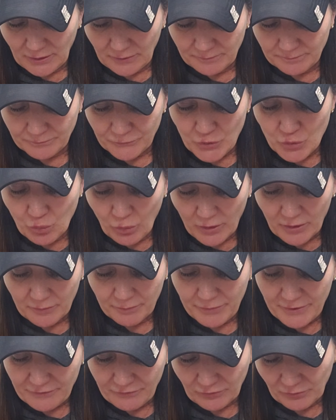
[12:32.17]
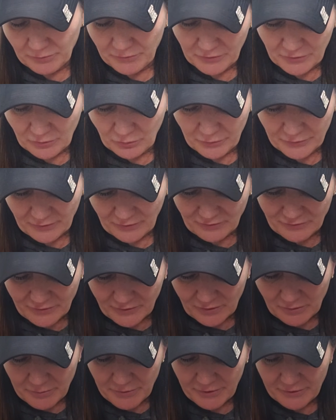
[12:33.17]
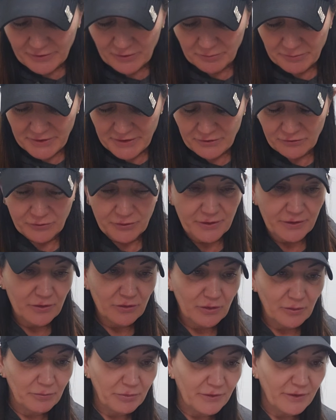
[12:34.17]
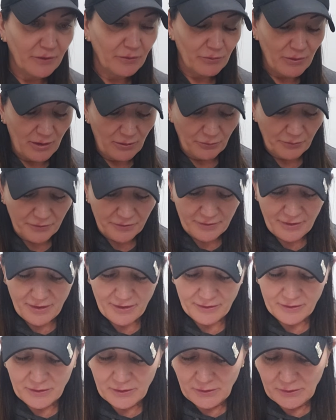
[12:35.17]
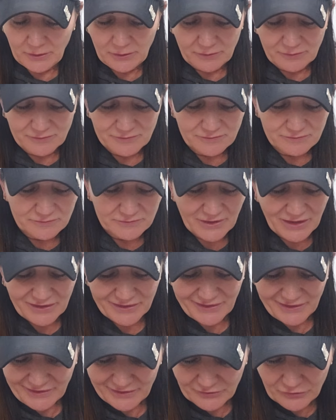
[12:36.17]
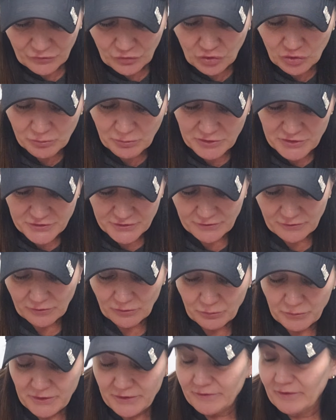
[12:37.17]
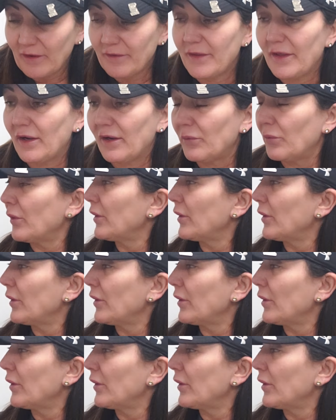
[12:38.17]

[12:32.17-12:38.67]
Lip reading: you want to be familiar with a little bit of your metering. You can play around with that. Not going to get too much into the weeds on that. I want to